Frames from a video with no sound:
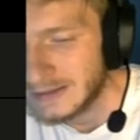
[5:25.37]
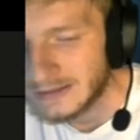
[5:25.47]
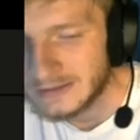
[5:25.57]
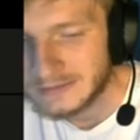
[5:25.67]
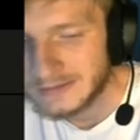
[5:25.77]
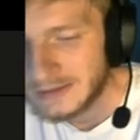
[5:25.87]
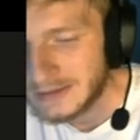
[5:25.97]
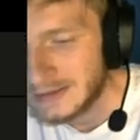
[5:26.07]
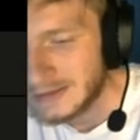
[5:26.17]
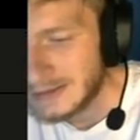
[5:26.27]
know,
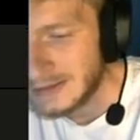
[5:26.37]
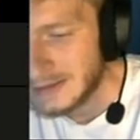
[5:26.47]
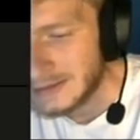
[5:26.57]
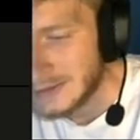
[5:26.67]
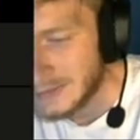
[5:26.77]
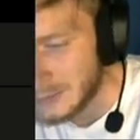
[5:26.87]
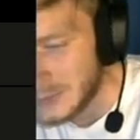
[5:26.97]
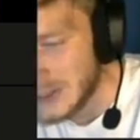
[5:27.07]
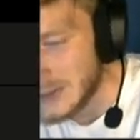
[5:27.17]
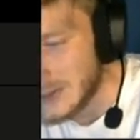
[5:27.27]

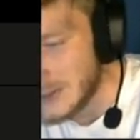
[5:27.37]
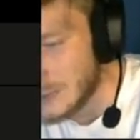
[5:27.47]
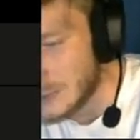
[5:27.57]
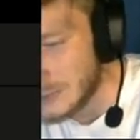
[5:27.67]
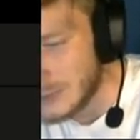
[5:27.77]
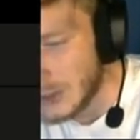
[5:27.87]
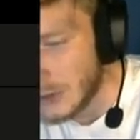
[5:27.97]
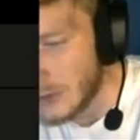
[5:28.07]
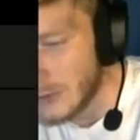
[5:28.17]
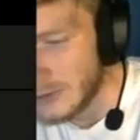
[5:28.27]
we truly
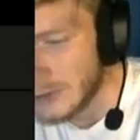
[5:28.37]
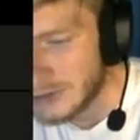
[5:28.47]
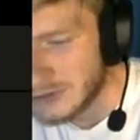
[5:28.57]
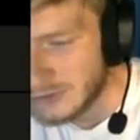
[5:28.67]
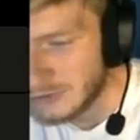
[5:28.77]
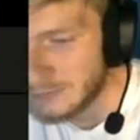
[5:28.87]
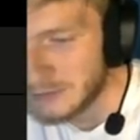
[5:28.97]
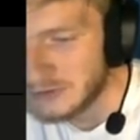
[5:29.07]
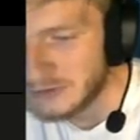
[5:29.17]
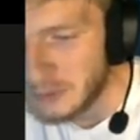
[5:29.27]
are just a
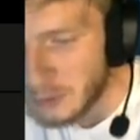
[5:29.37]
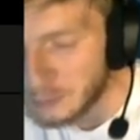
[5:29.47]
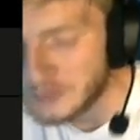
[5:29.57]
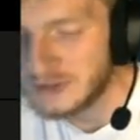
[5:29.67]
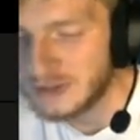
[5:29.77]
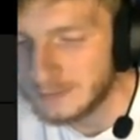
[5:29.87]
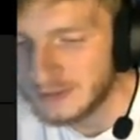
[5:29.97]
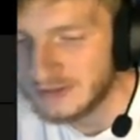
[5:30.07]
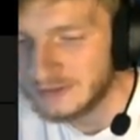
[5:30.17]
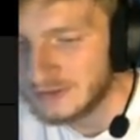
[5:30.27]
bunch of Homer
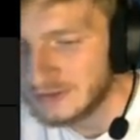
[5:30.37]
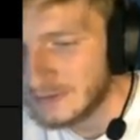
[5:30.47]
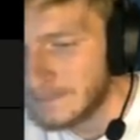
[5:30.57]
Simpsons